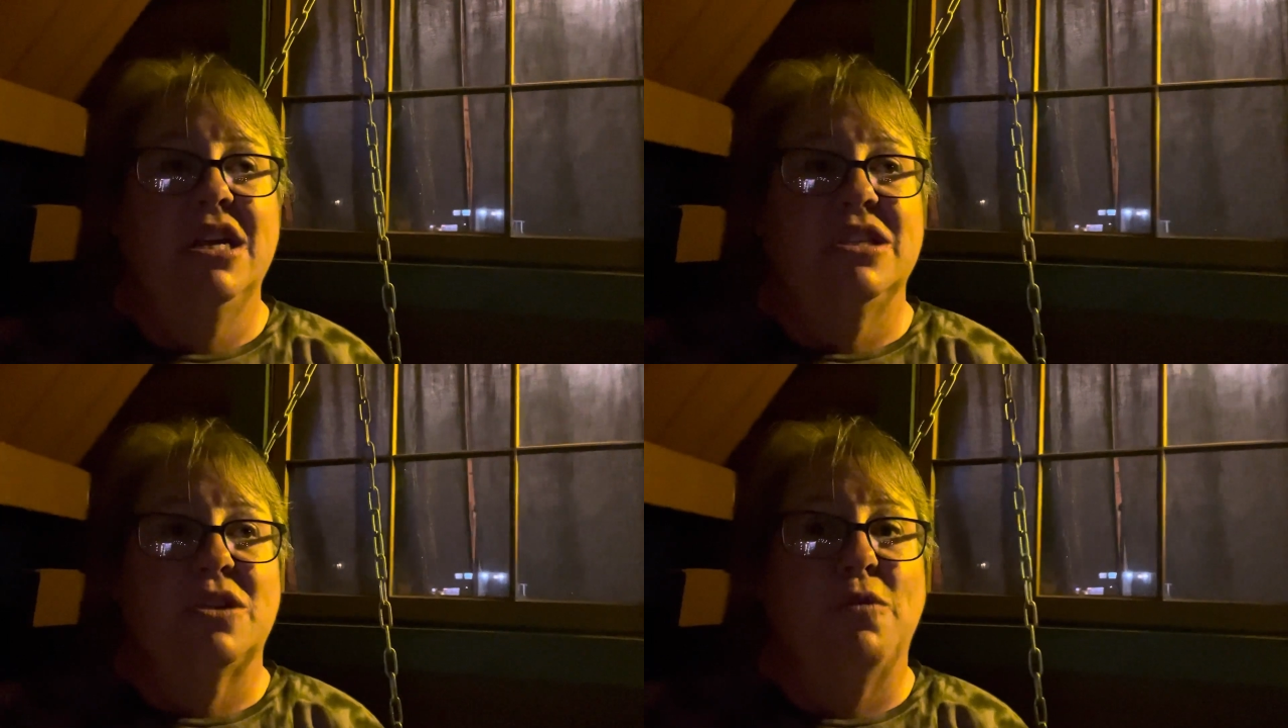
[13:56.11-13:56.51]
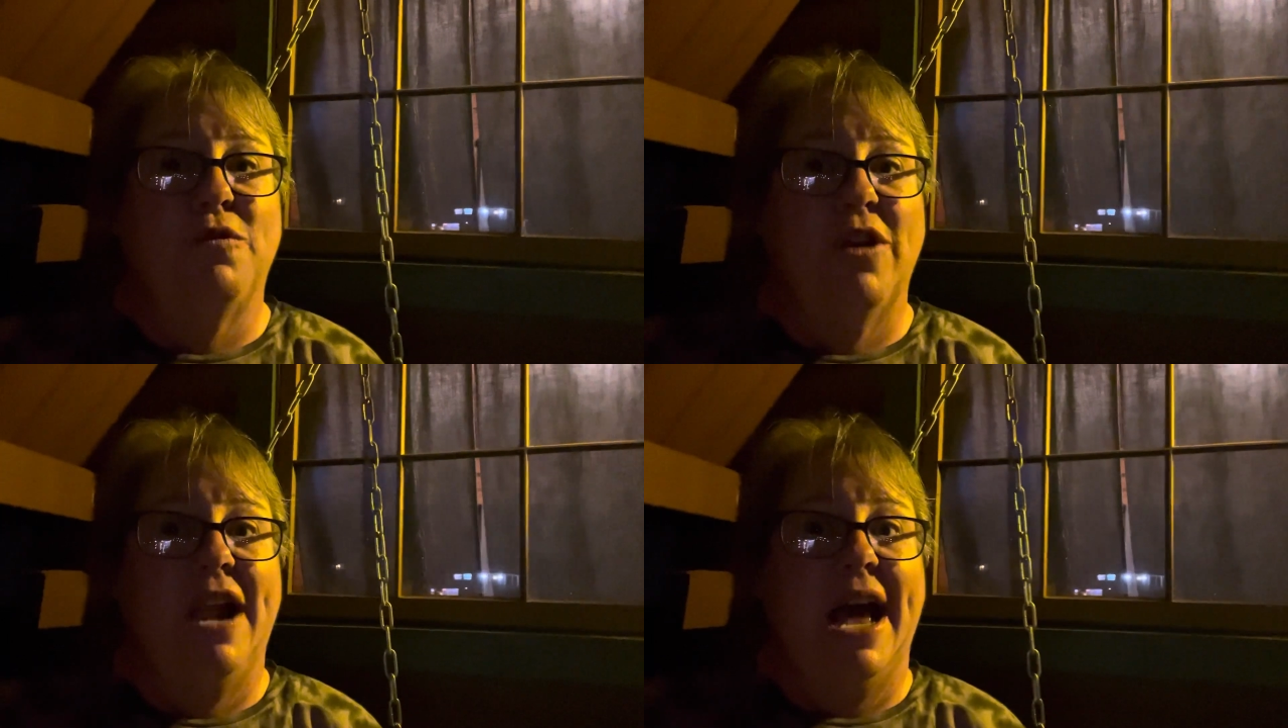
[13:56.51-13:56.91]
So
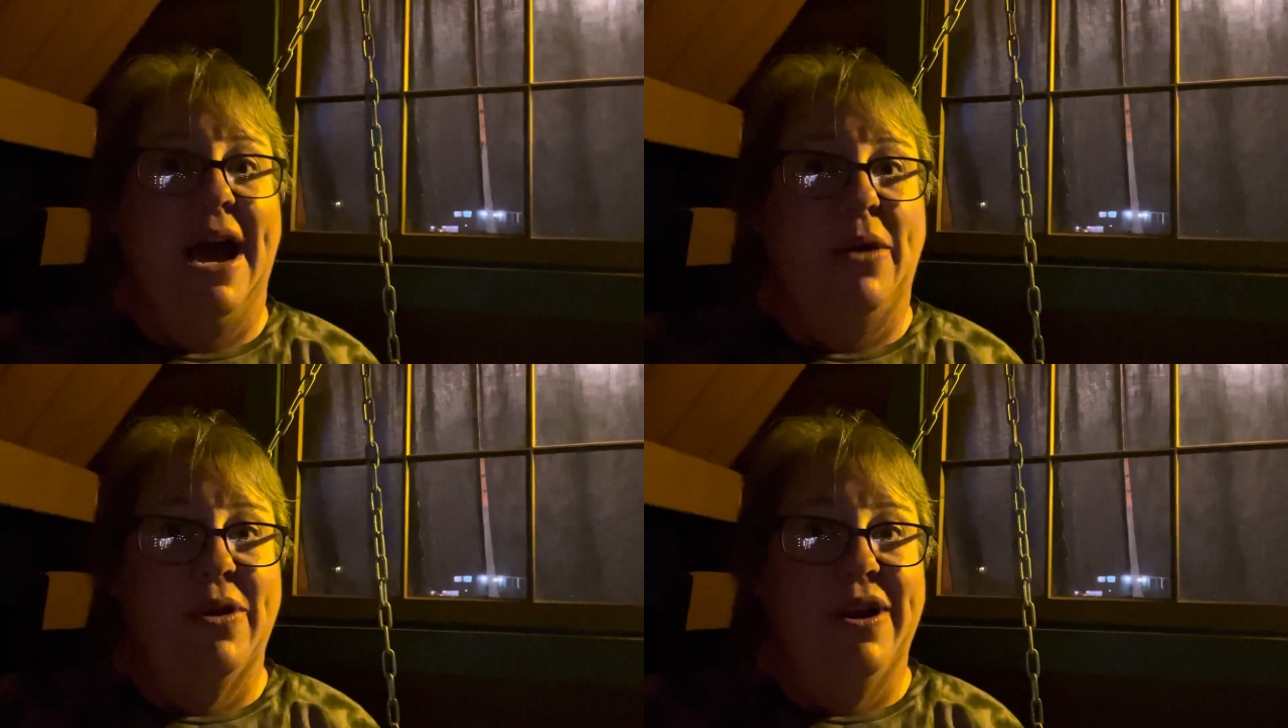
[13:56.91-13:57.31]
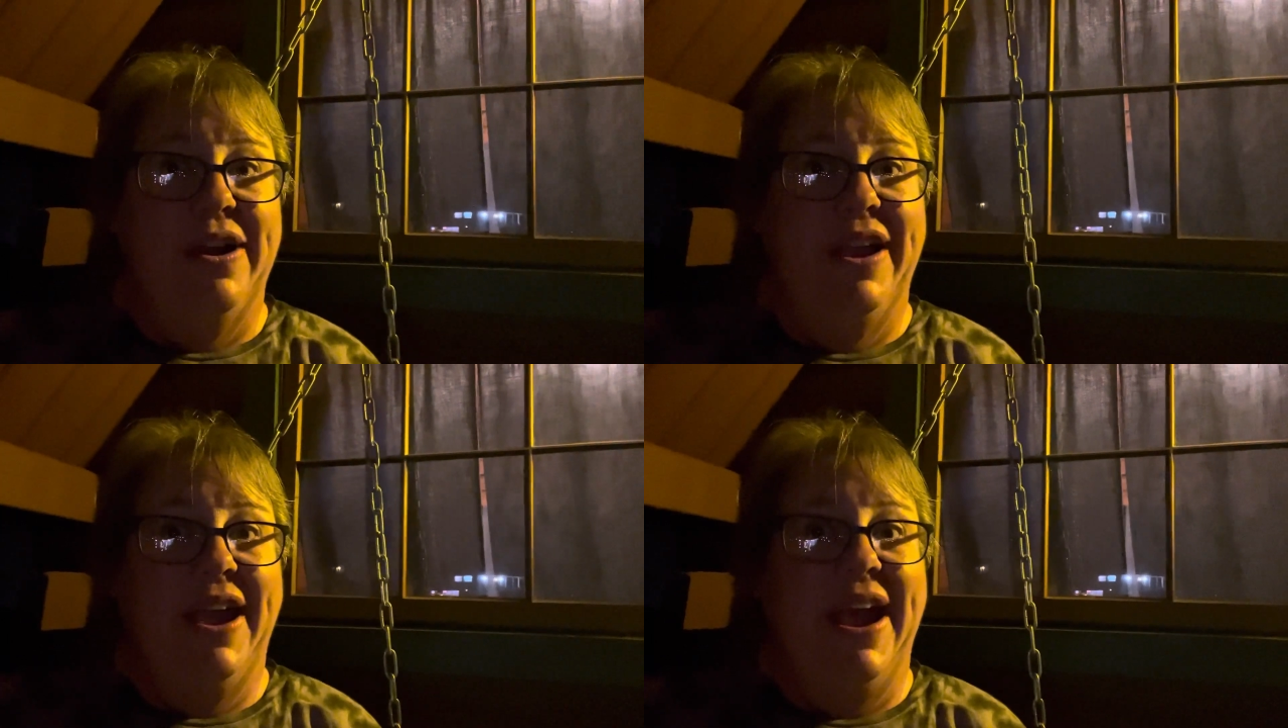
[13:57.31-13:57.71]
for an hour
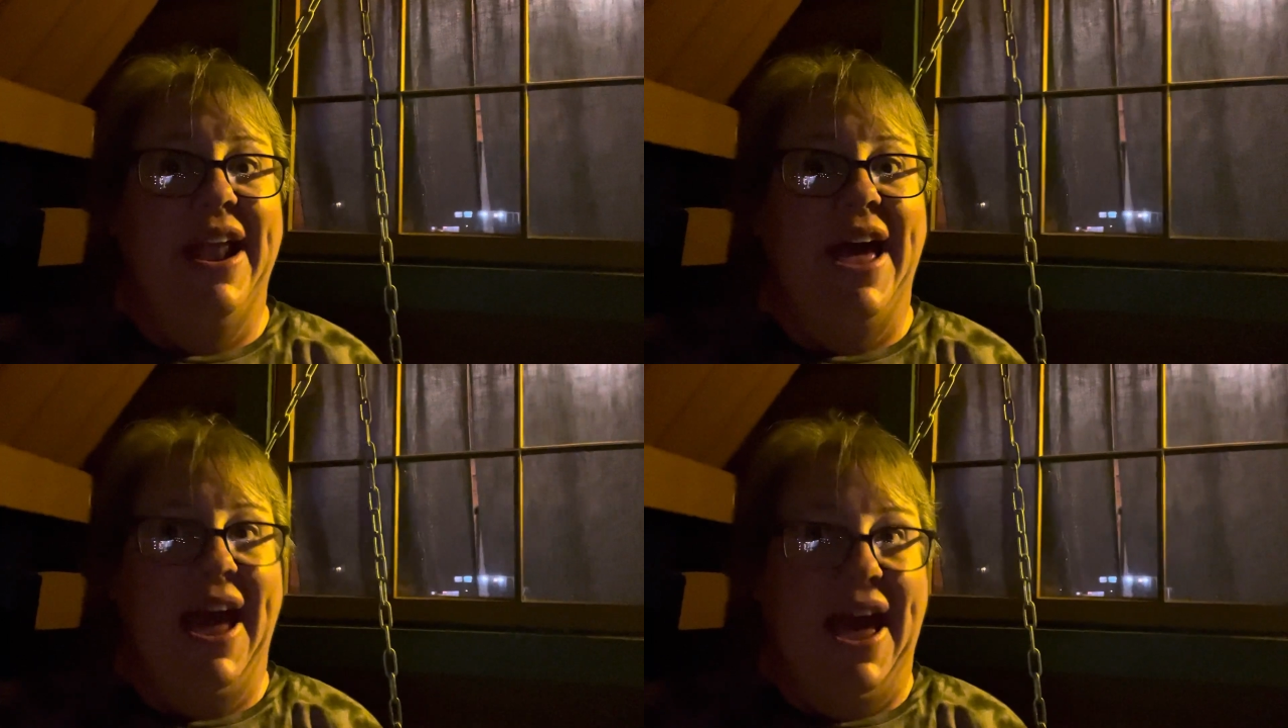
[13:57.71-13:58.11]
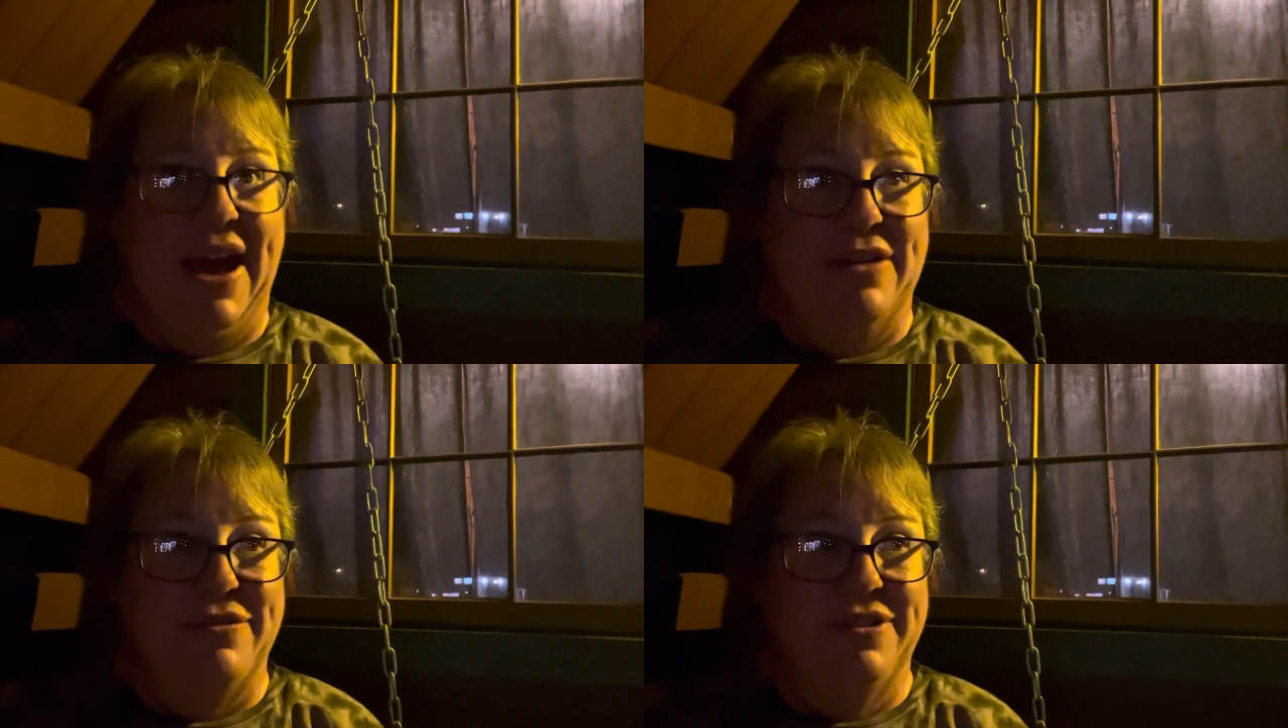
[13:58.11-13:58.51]
and a
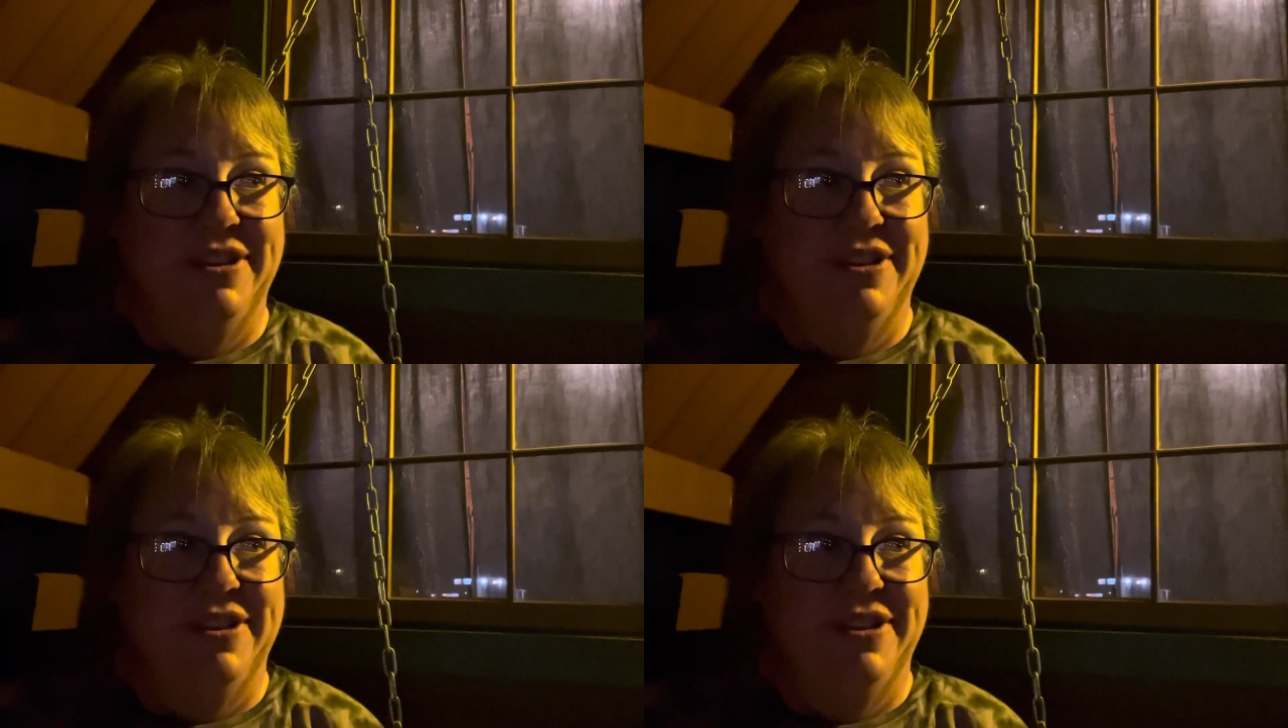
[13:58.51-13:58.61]
half